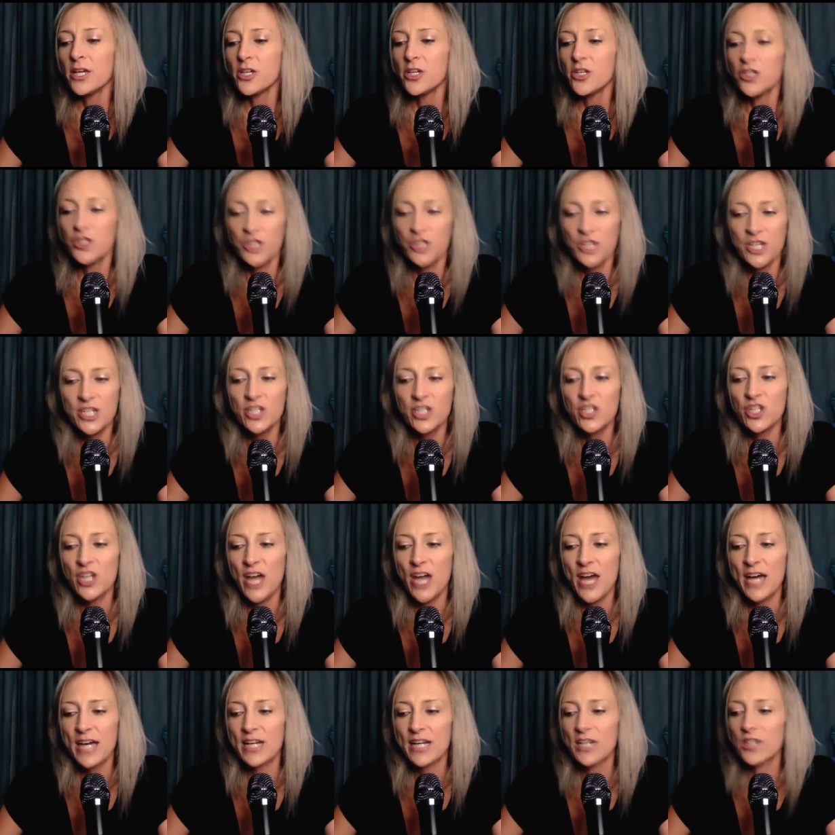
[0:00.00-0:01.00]

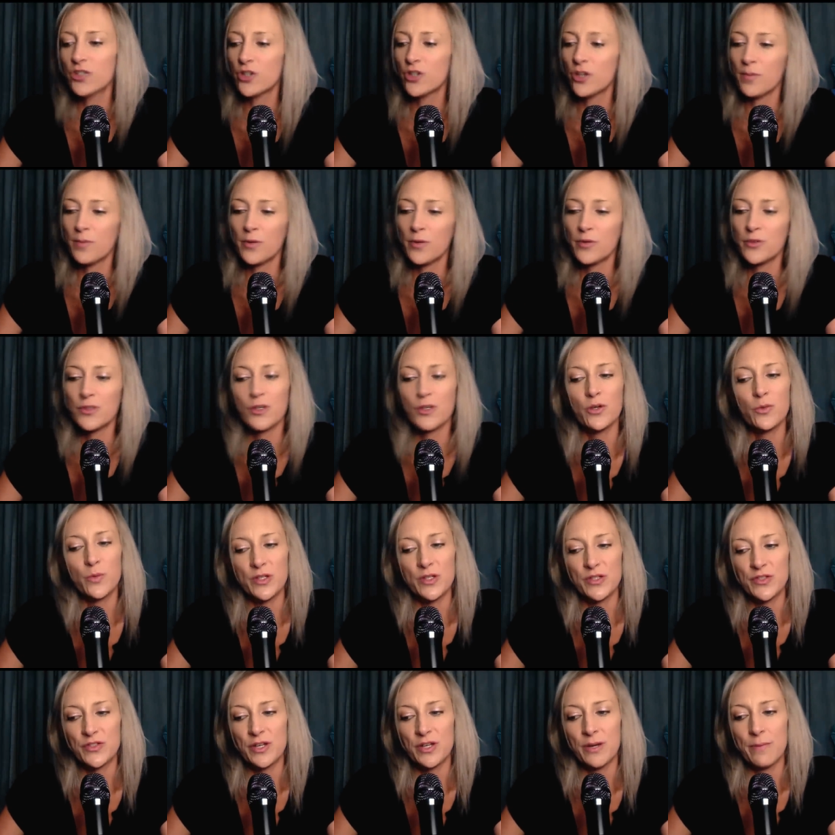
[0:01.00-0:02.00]
Shishat contributes her
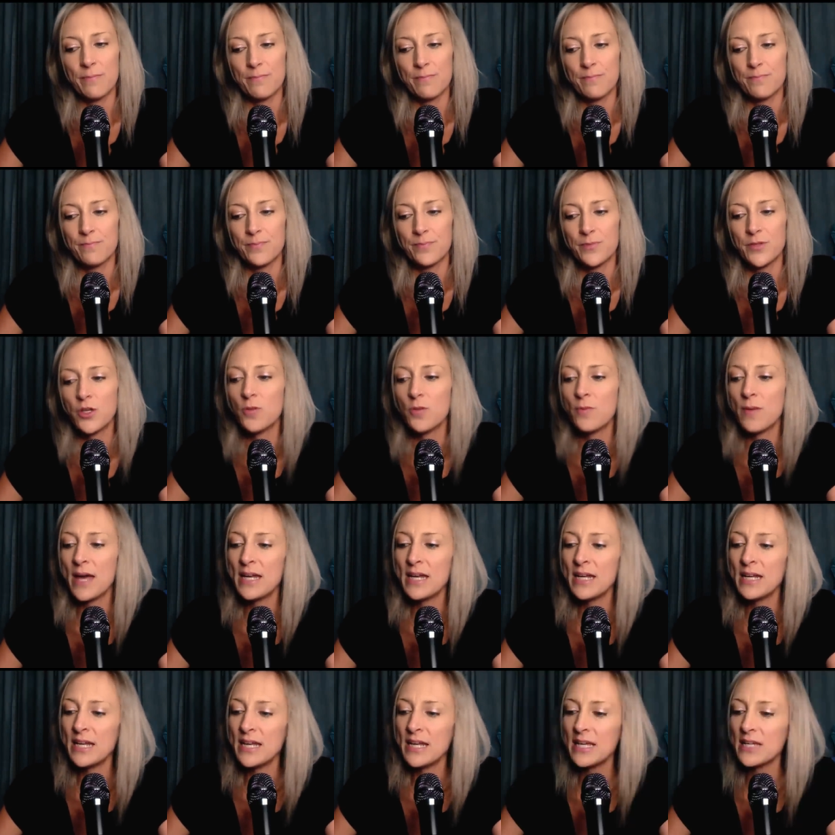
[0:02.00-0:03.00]
wisdom.
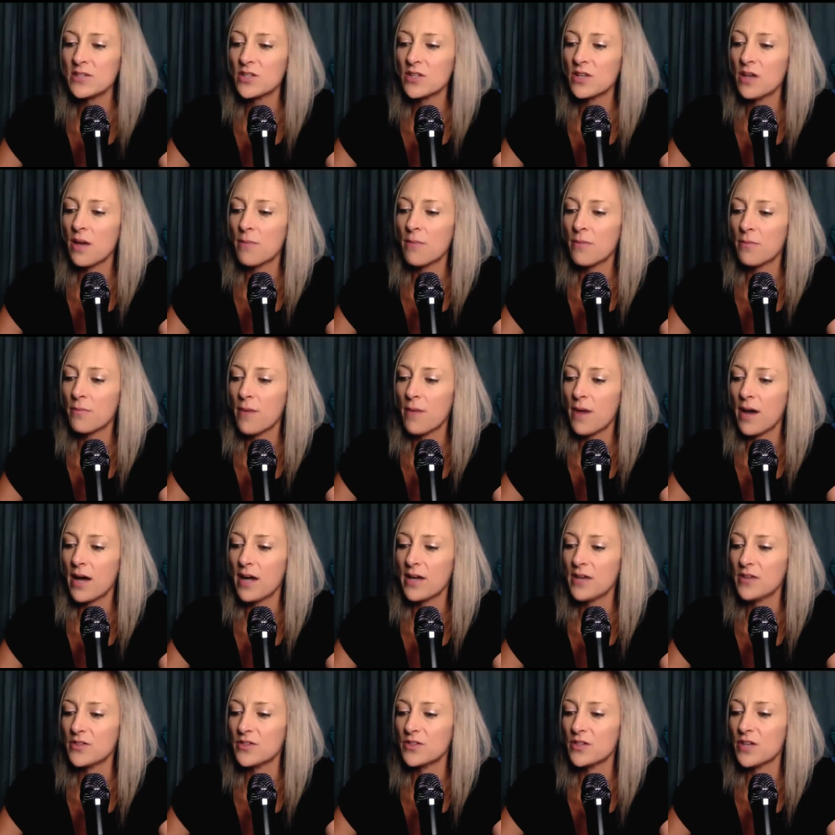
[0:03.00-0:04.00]
Humanity is
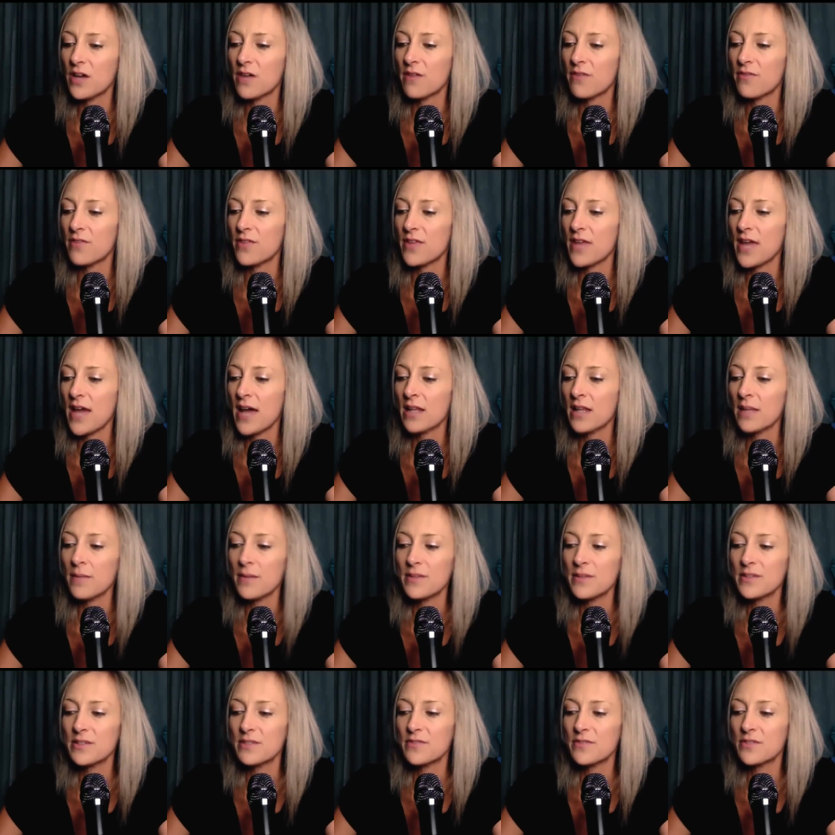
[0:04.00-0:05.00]
comprised of the
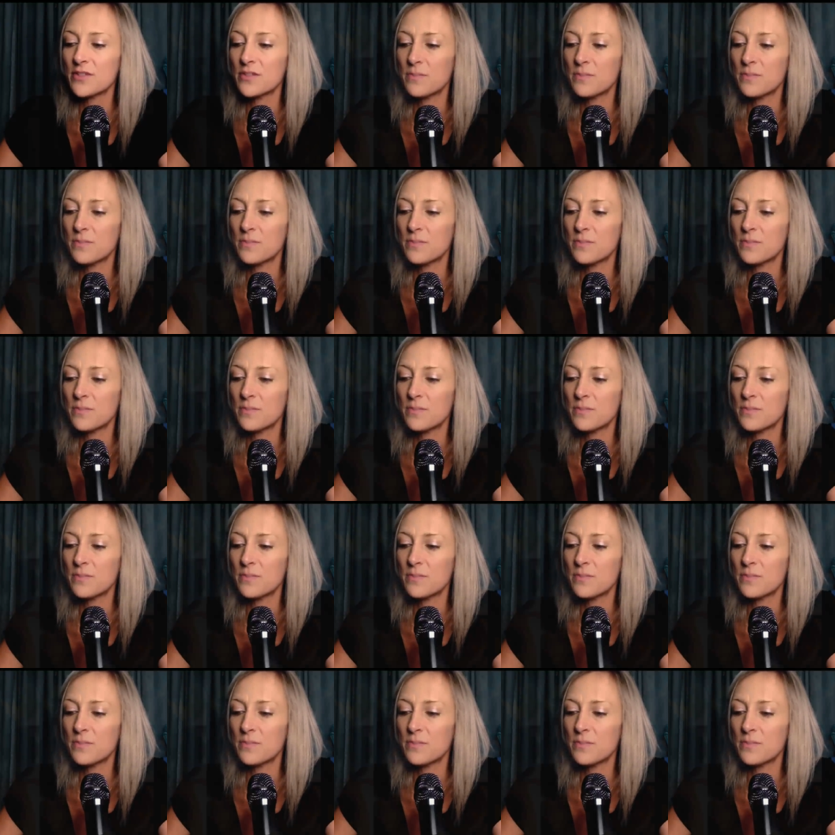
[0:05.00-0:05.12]
elements of